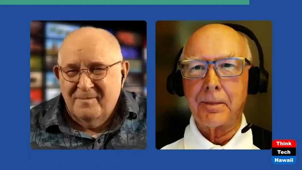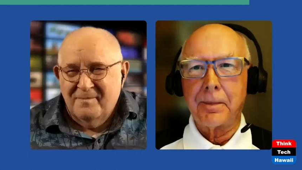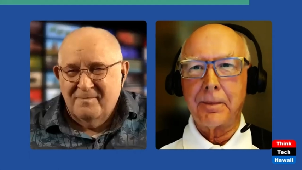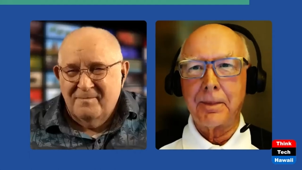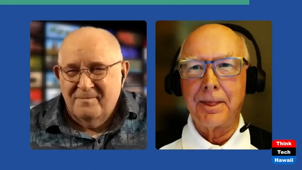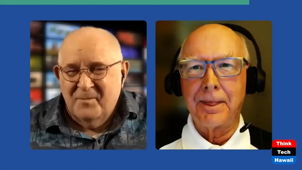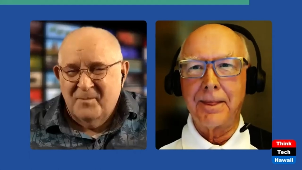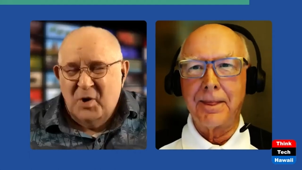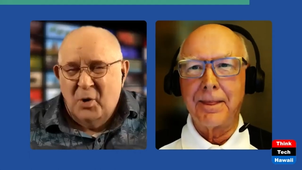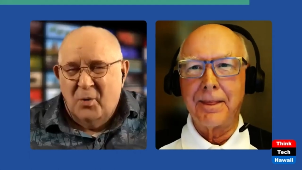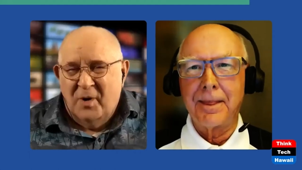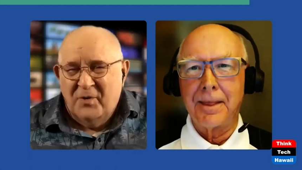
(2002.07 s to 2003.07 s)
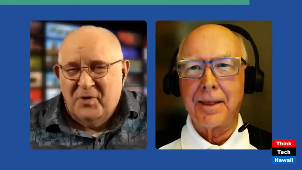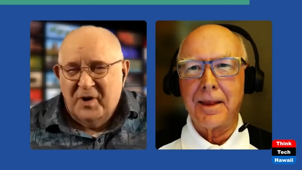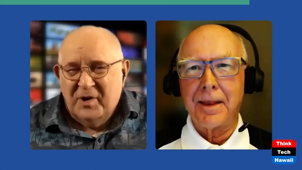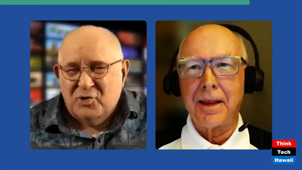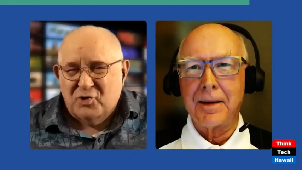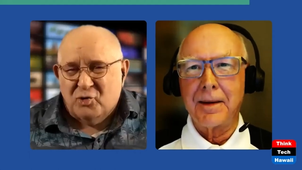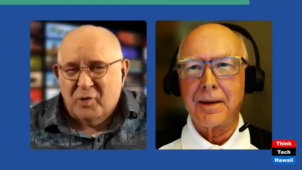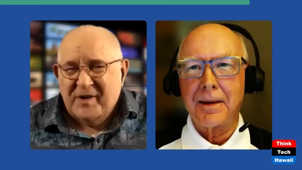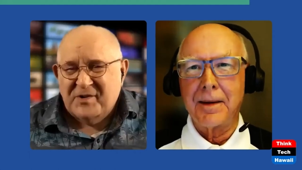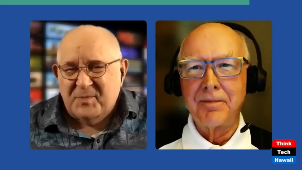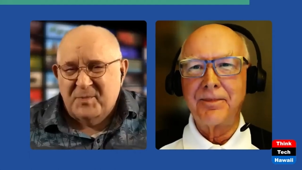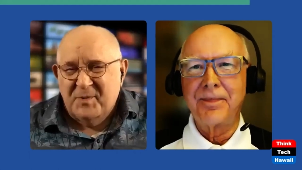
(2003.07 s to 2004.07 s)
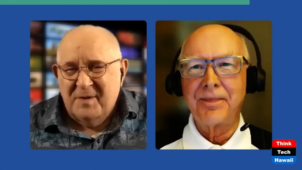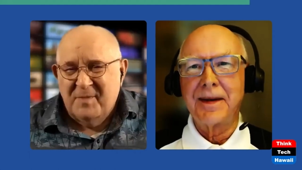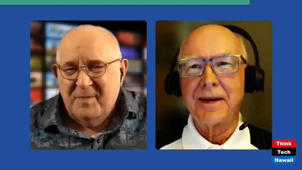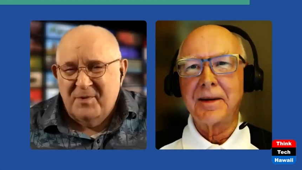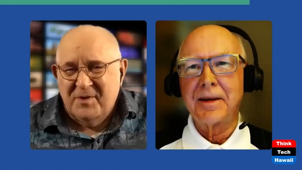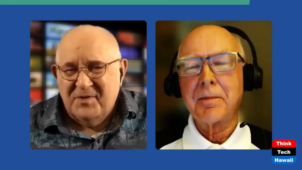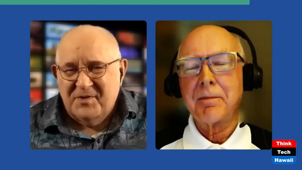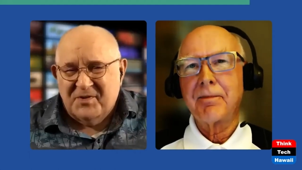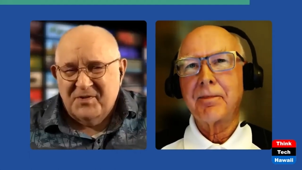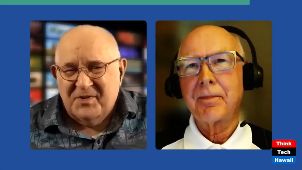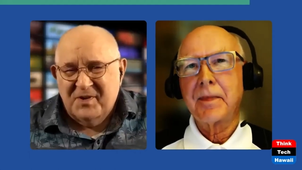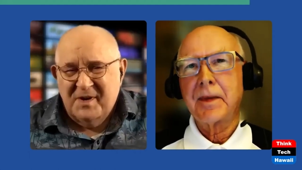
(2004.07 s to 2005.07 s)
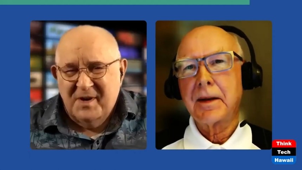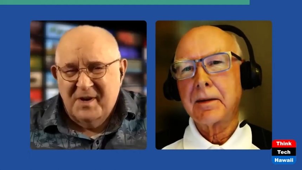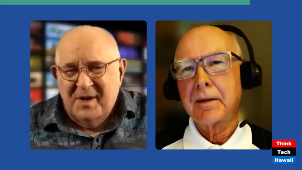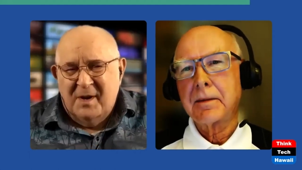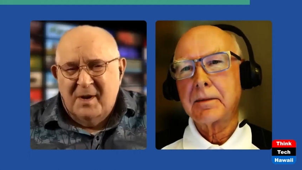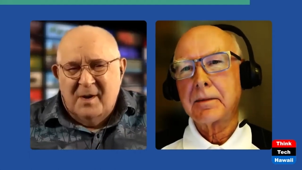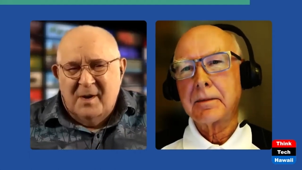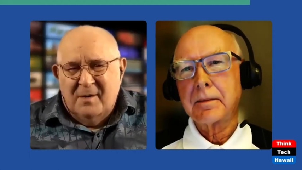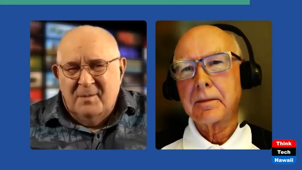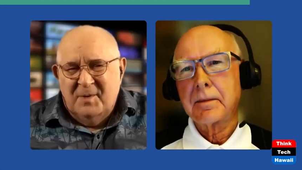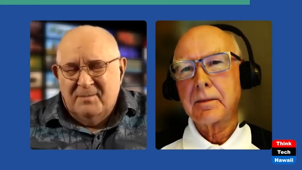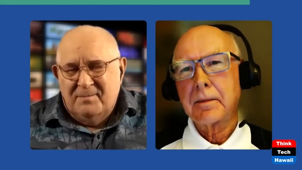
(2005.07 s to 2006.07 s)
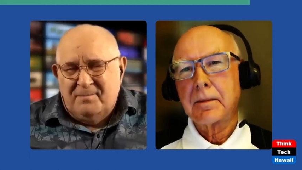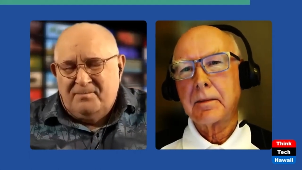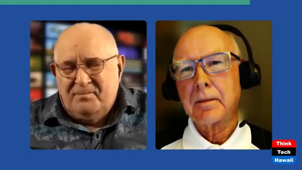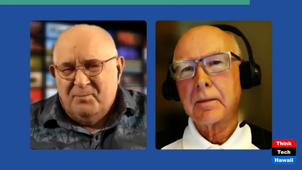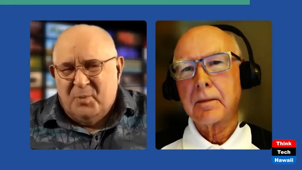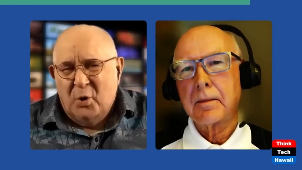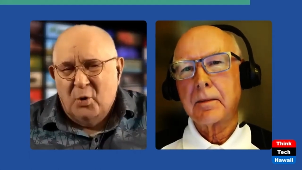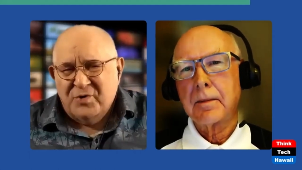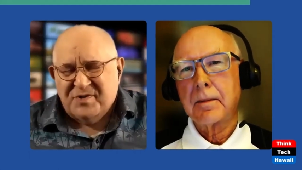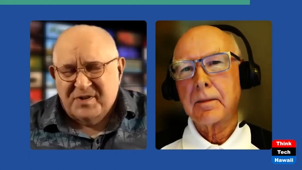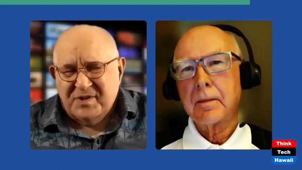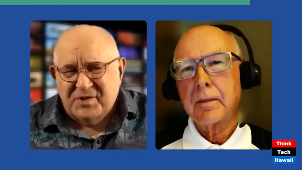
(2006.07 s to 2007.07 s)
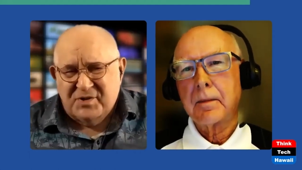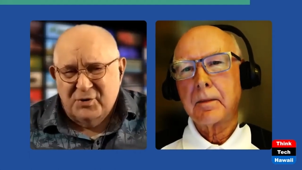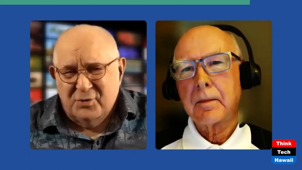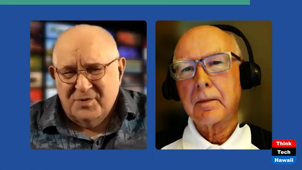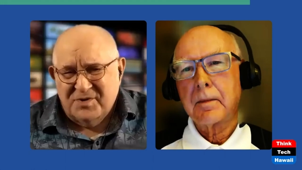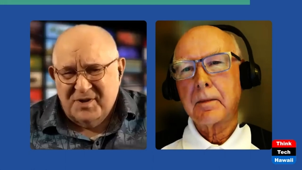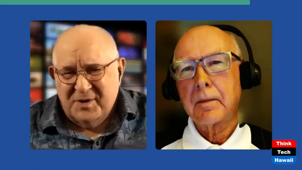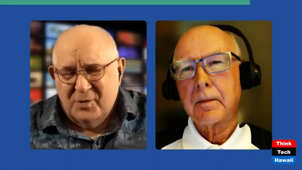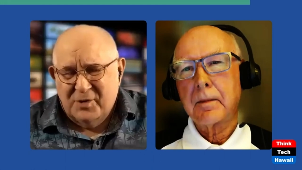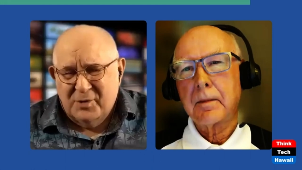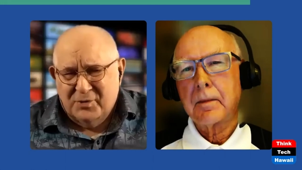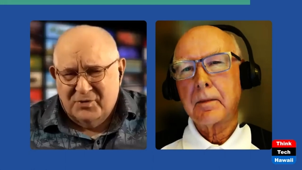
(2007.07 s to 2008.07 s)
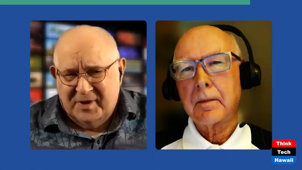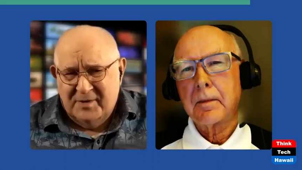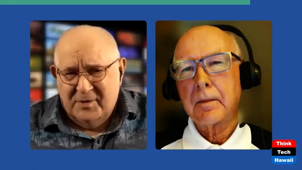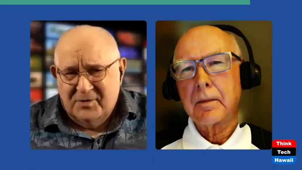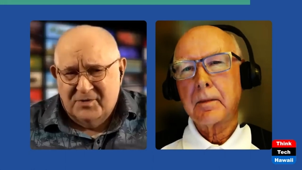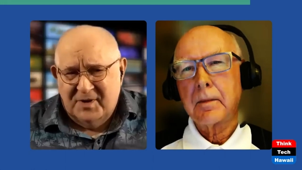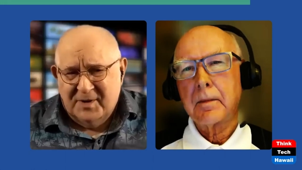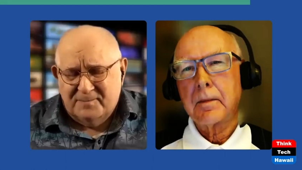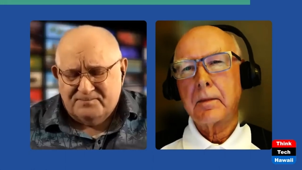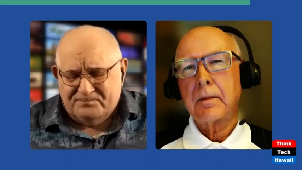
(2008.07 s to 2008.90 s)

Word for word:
Speaker 1: One thing that strikes me, and maybe this is, let me pose this to you and see what you think.